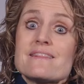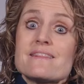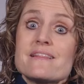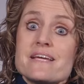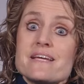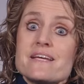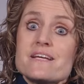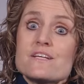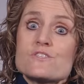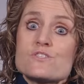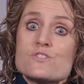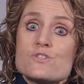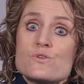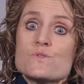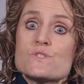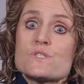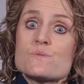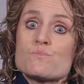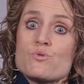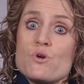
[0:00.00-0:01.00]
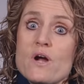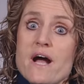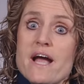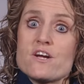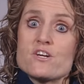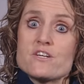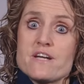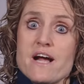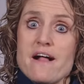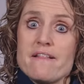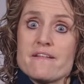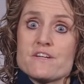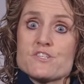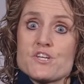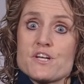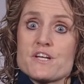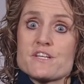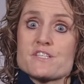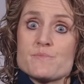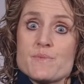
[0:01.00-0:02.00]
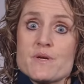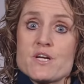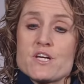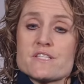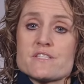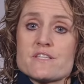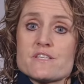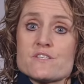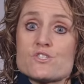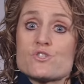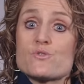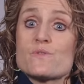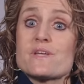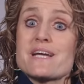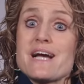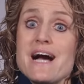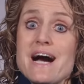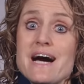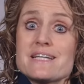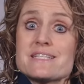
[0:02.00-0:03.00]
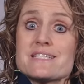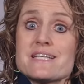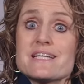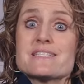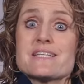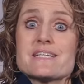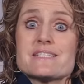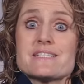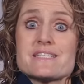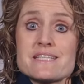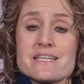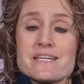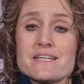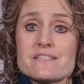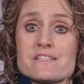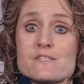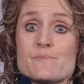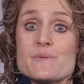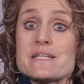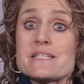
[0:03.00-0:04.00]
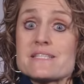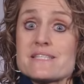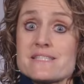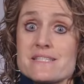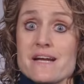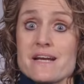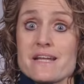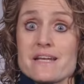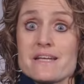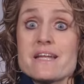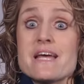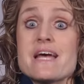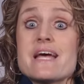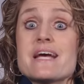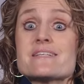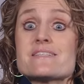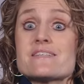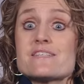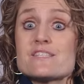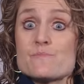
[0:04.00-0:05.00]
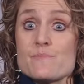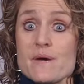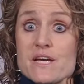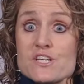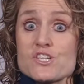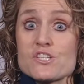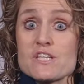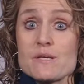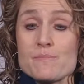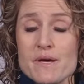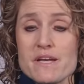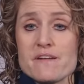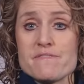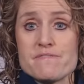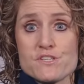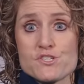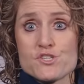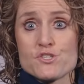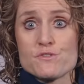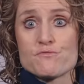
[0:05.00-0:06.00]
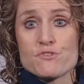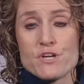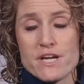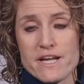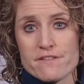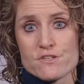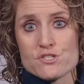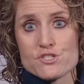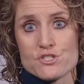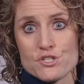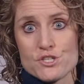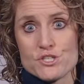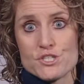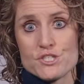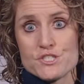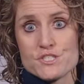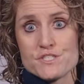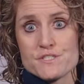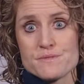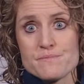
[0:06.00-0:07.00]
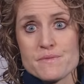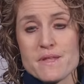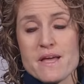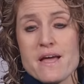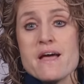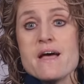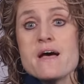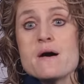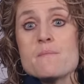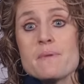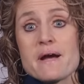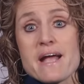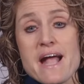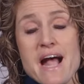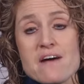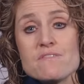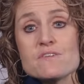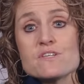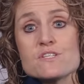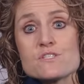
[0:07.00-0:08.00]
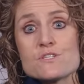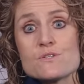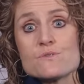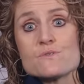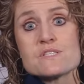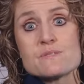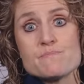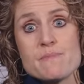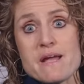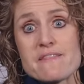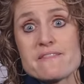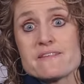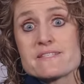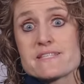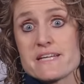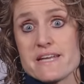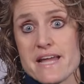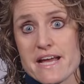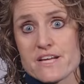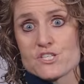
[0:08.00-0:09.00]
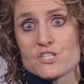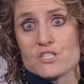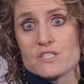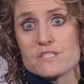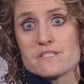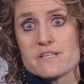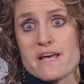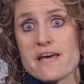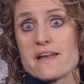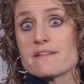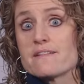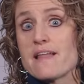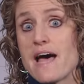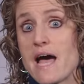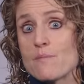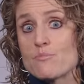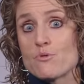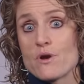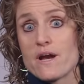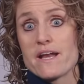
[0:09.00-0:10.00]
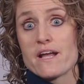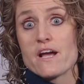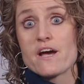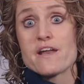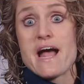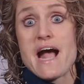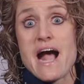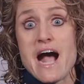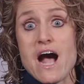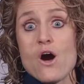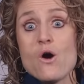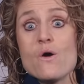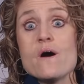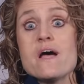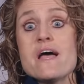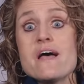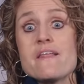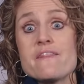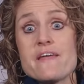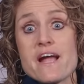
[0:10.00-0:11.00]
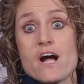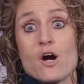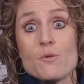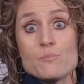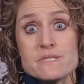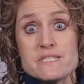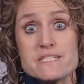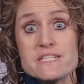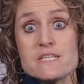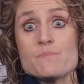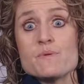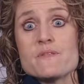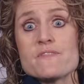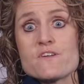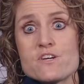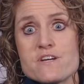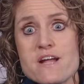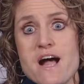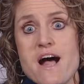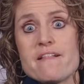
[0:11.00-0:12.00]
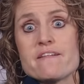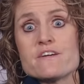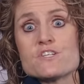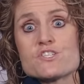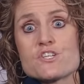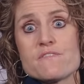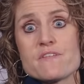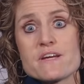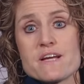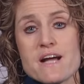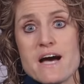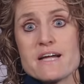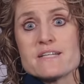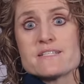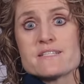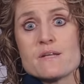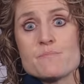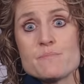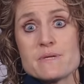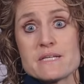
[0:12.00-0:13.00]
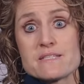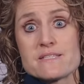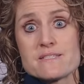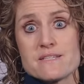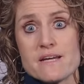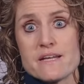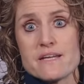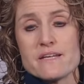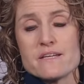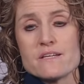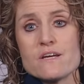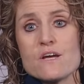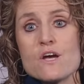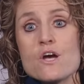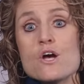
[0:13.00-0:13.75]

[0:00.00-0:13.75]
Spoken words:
Linking students' prior knowledge and experiences to the content and skills being studied is especially beneficial for English learners. By having students make these connections and elaborating on how they help deepen their knowledge of the content being studied,